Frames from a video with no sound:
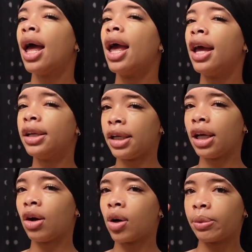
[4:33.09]
And then
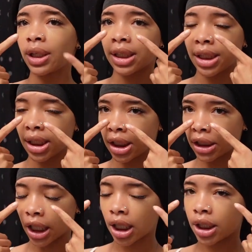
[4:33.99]
go in with the concealer
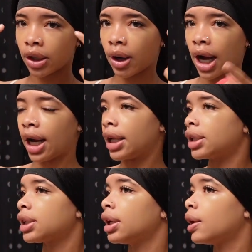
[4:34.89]
like under your
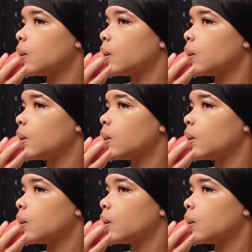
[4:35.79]
eyes.